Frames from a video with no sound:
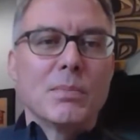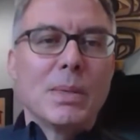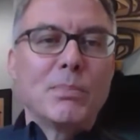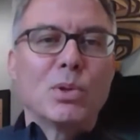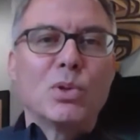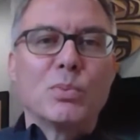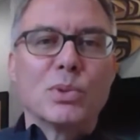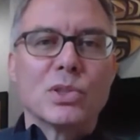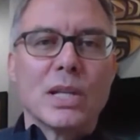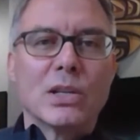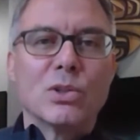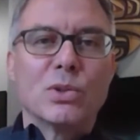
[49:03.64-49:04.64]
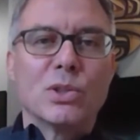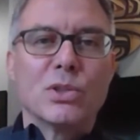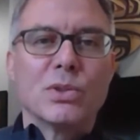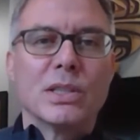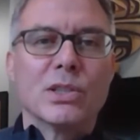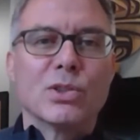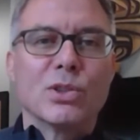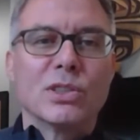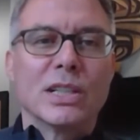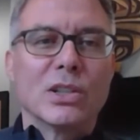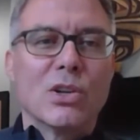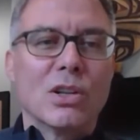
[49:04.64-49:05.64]
people who present who are doing this all
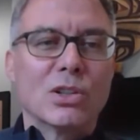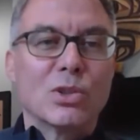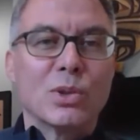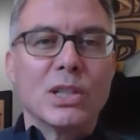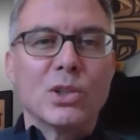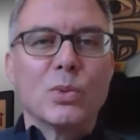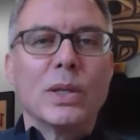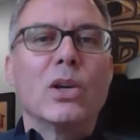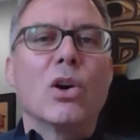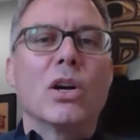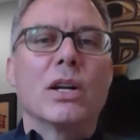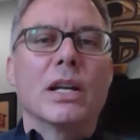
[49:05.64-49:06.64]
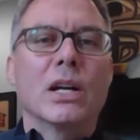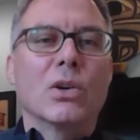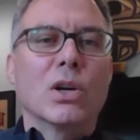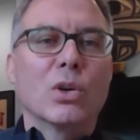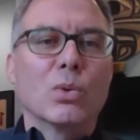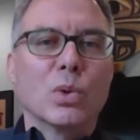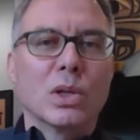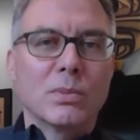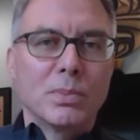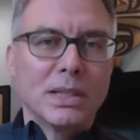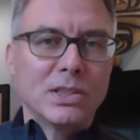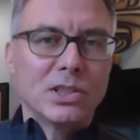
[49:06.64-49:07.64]
day long. So here we are now. Our
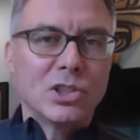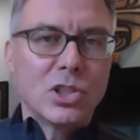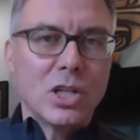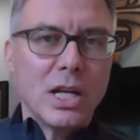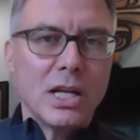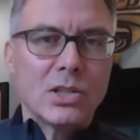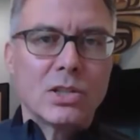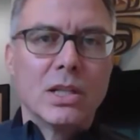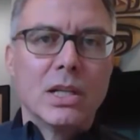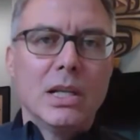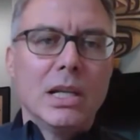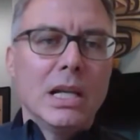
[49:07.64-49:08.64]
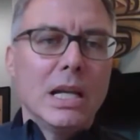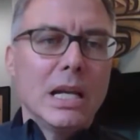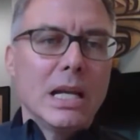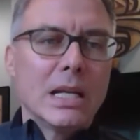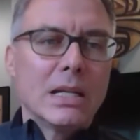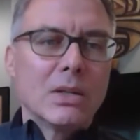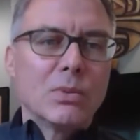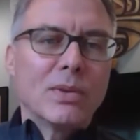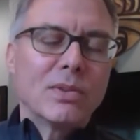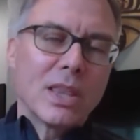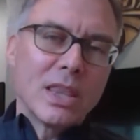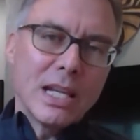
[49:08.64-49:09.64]
workplace has changed, and
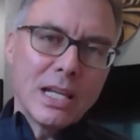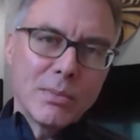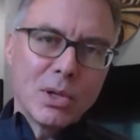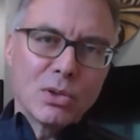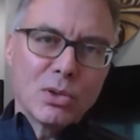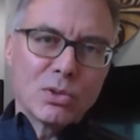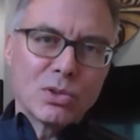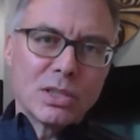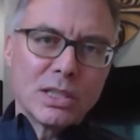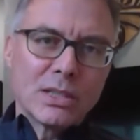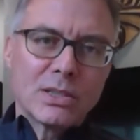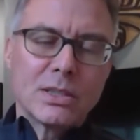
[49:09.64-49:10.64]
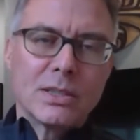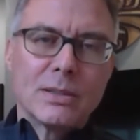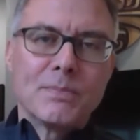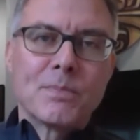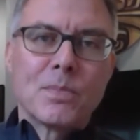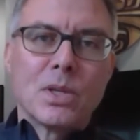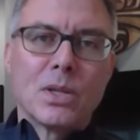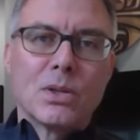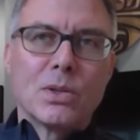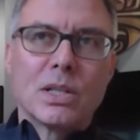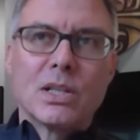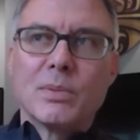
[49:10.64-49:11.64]
we have to think about those things
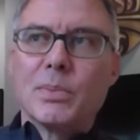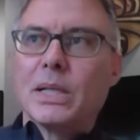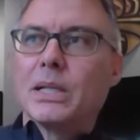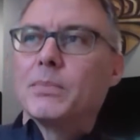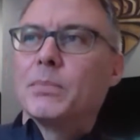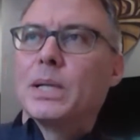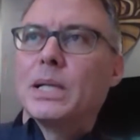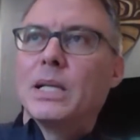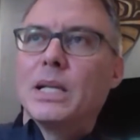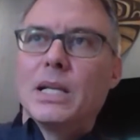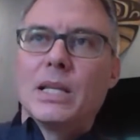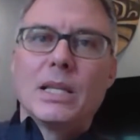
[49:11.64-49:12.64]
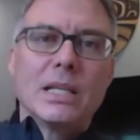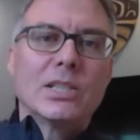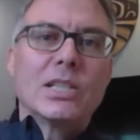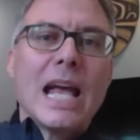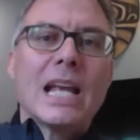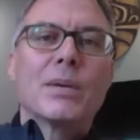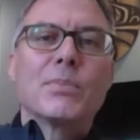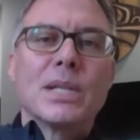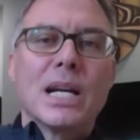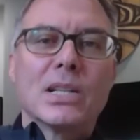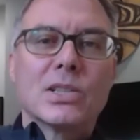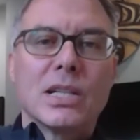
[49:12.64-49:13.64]
critically. But the stand-up
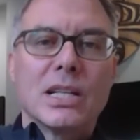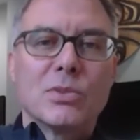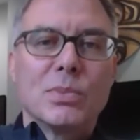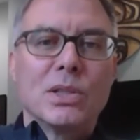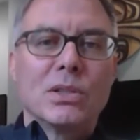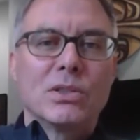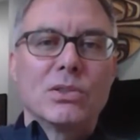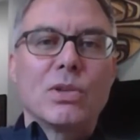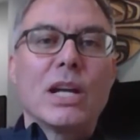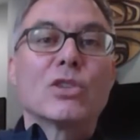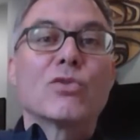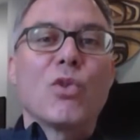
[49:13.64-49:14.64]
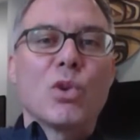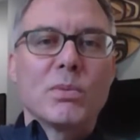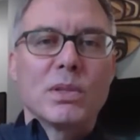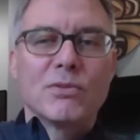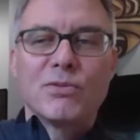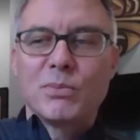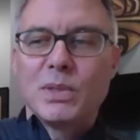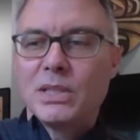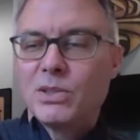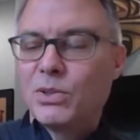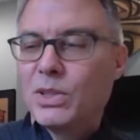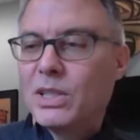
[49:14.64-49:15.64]
desk has been transformative for
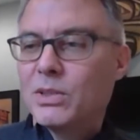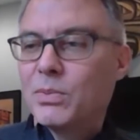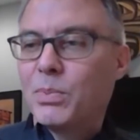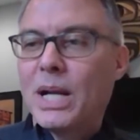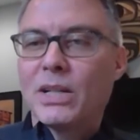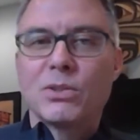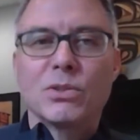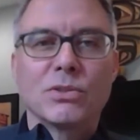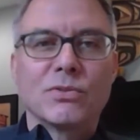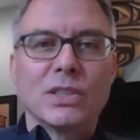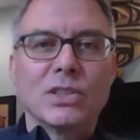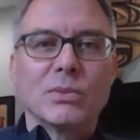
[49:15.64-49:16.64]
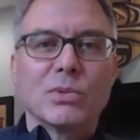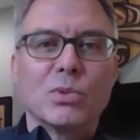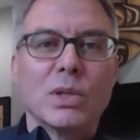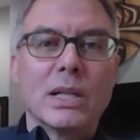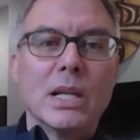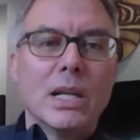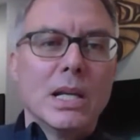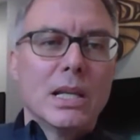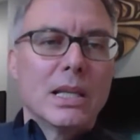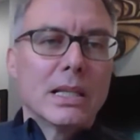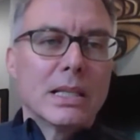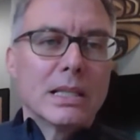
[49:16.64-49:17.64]
me. So that's practical advice number one.
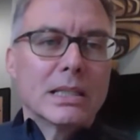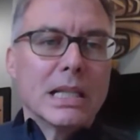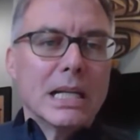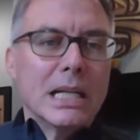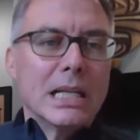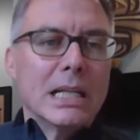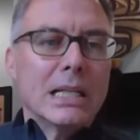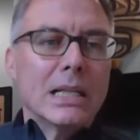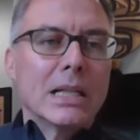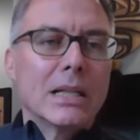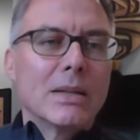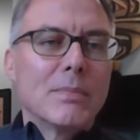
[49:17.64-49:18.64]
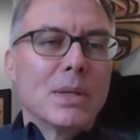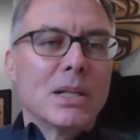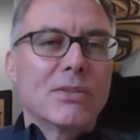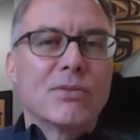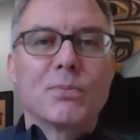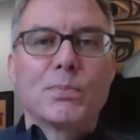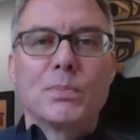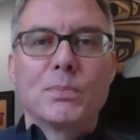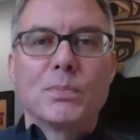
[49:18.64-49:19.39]
The second bit of